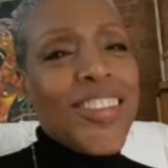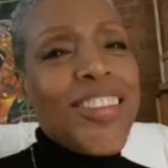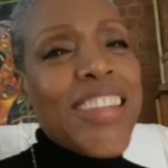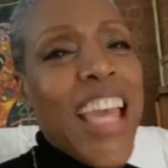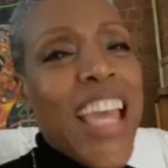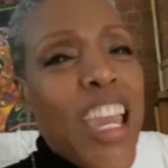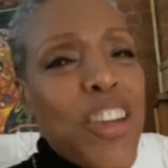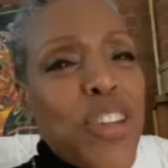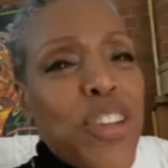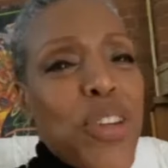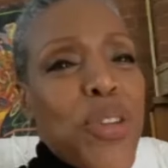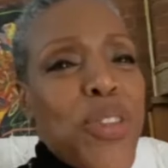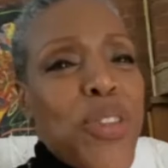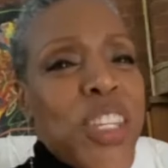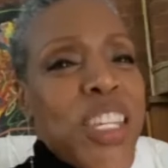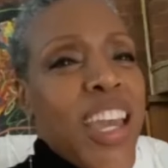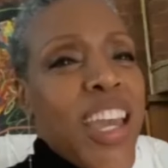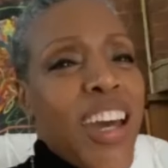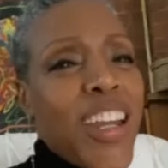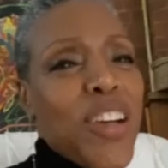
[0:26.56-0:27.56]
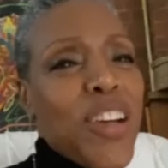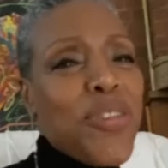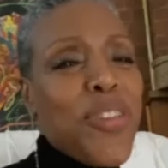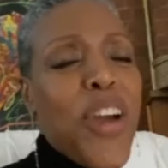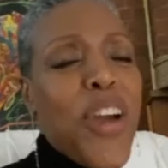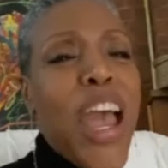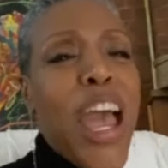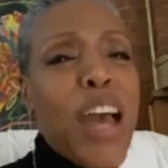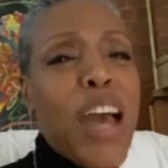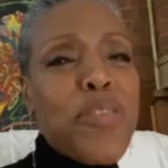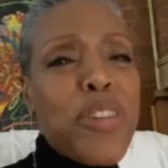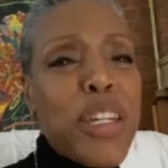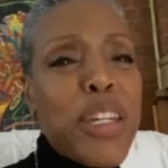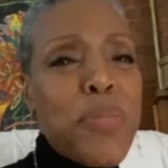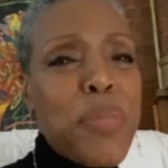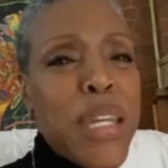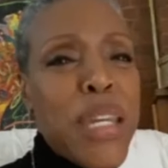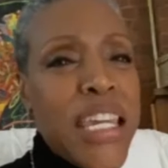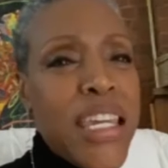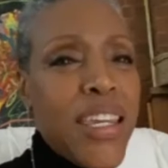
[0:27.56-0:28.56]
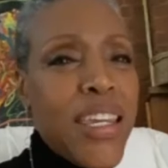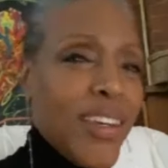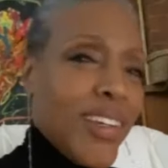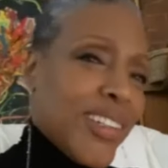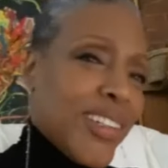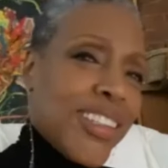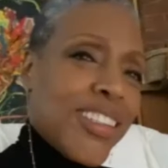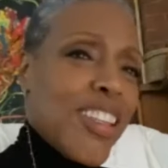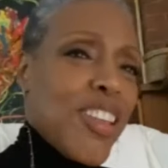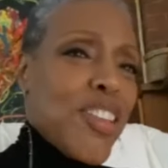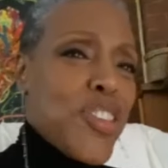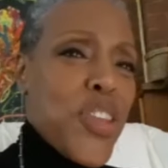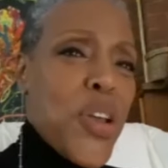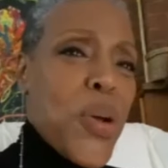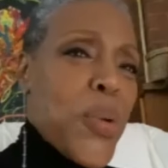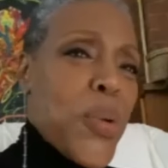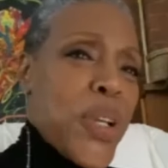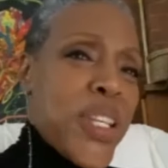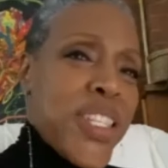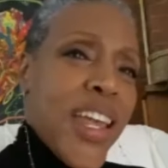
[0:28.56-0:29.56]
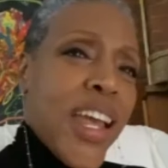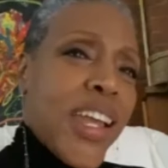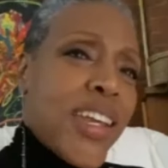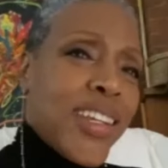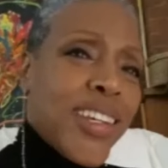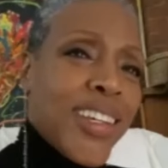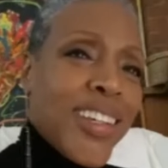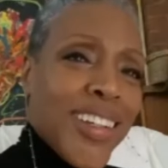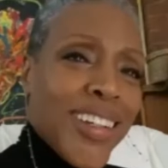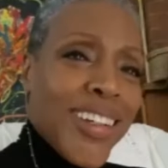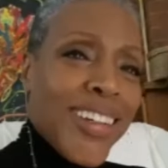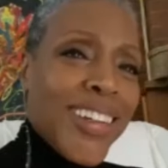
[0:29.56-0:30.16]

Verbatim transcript: Thank you, Tijana, for having me. This is so exciting.